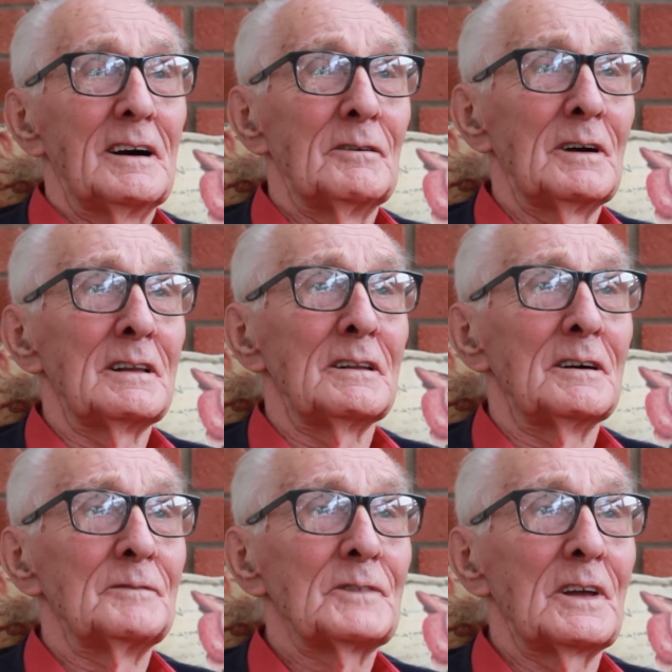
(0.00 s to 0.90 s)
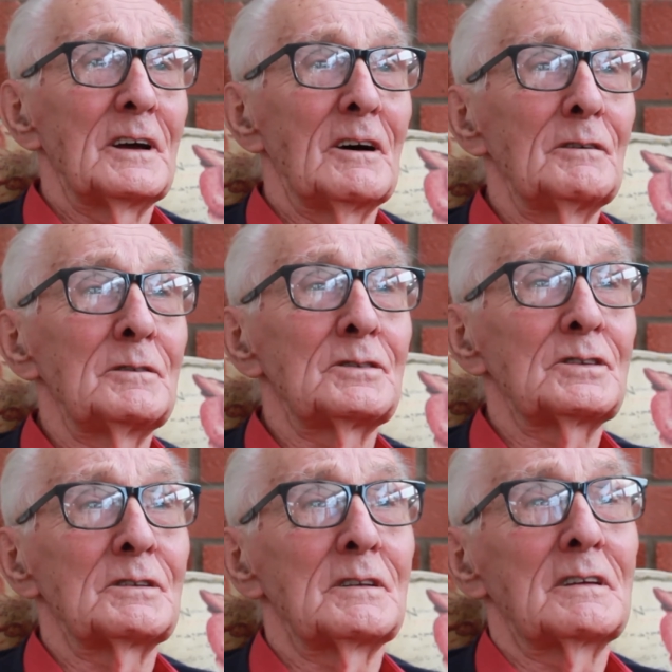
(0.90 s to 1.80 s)
Well, I
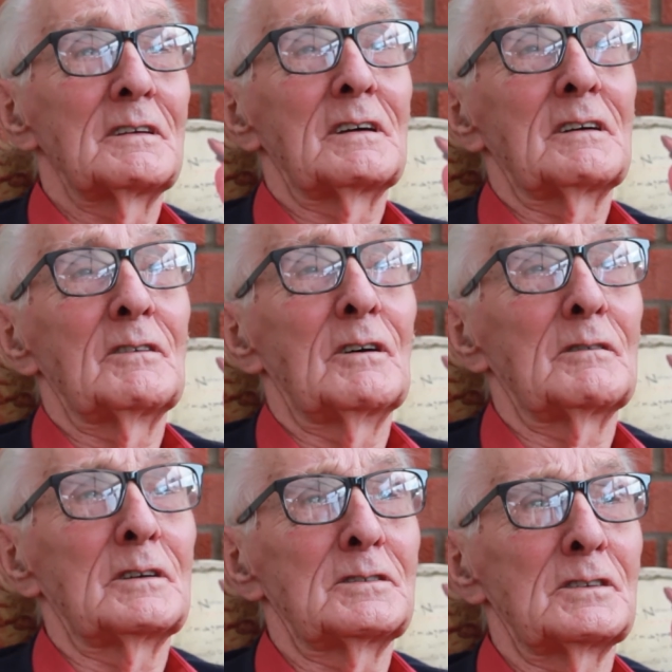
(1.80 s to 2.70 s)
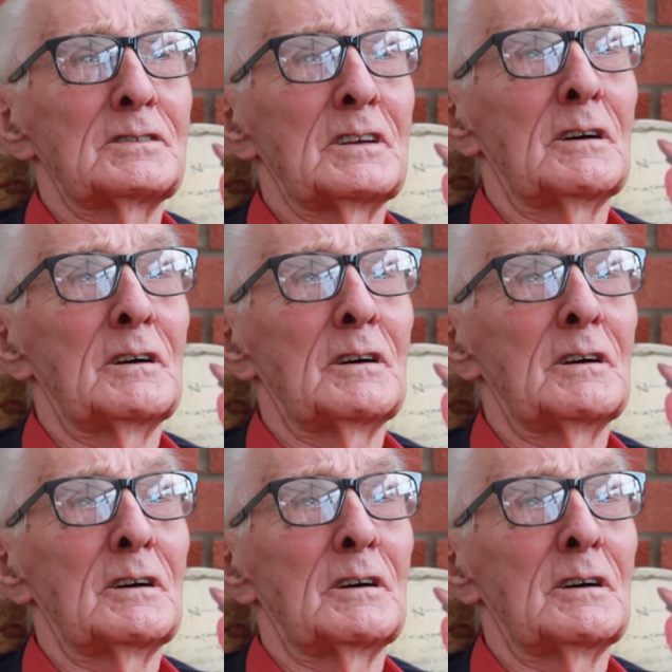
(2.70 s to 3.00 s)
was, as I say,